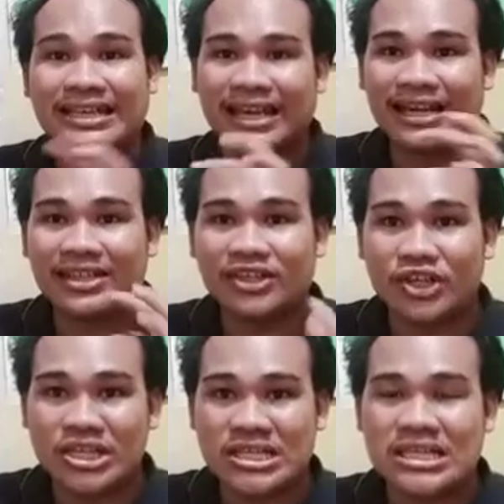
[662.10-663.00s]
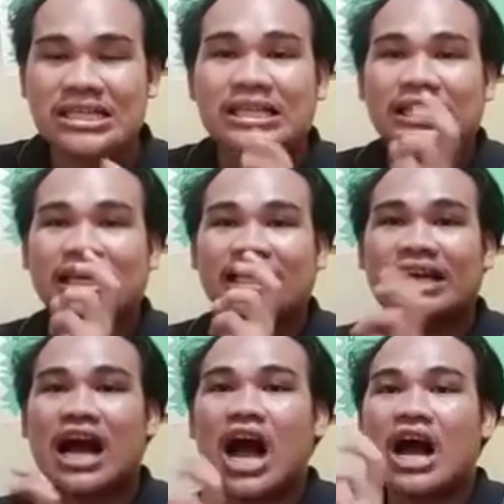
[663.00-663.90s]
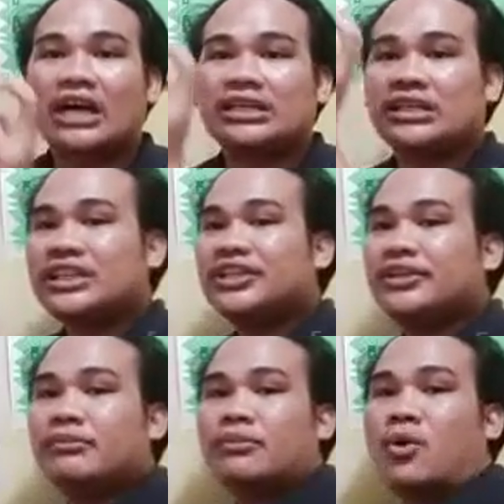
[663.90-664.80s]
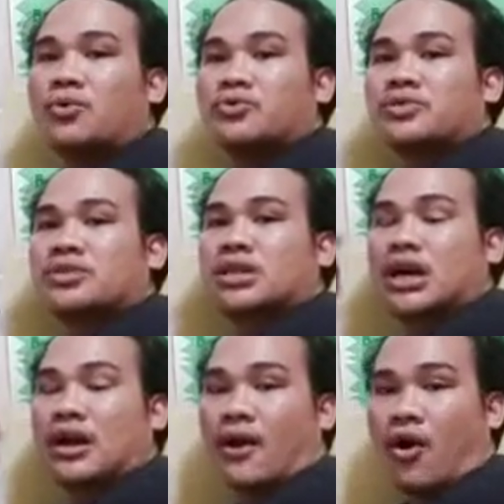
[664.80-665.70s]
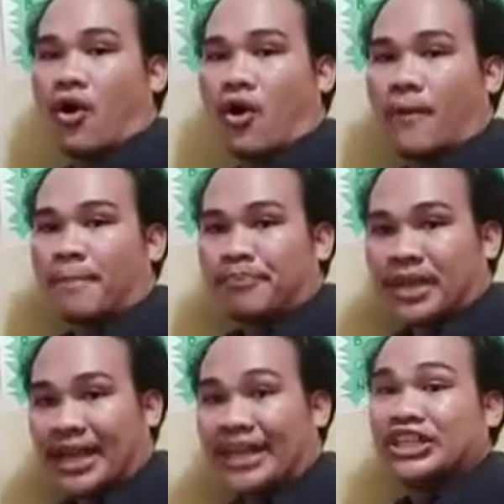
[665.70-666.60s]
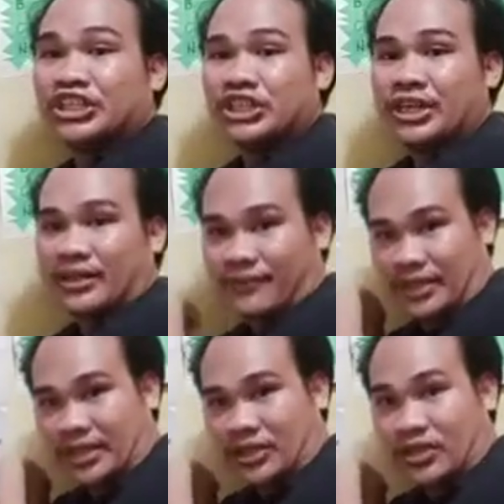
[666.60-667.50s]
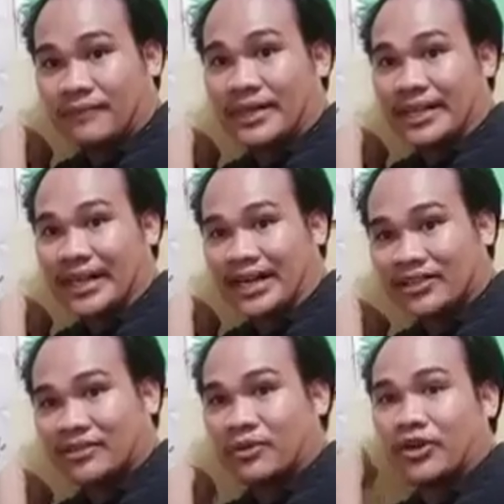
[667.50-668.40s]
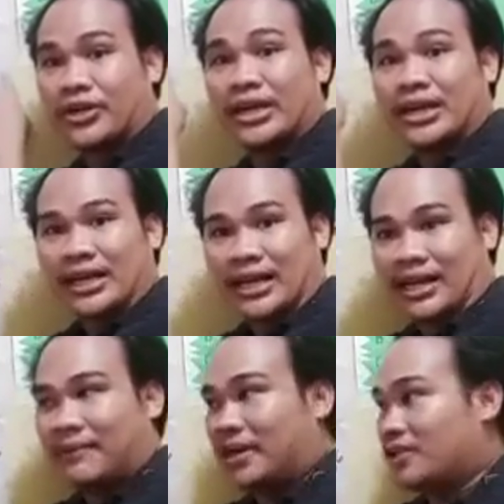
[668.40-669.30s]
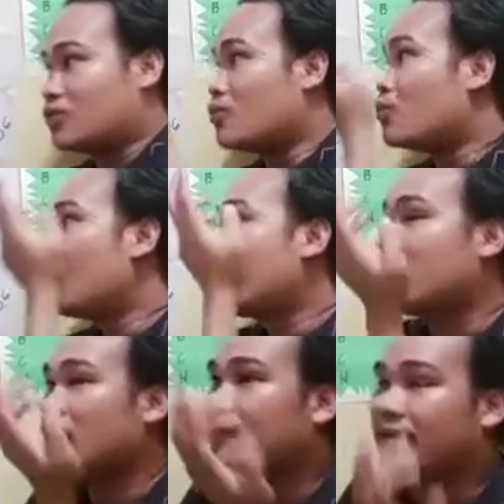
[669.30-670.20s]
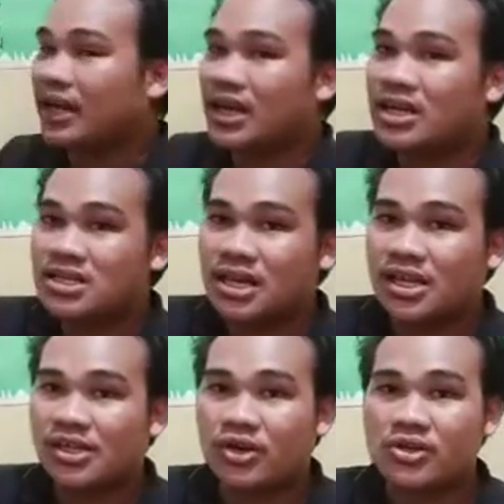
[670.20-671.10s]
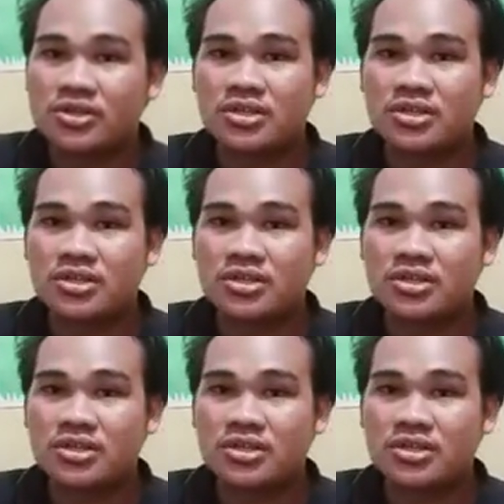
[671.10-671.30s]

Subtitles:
electrons in the innermost energy level of an atom or element. While valence electrons,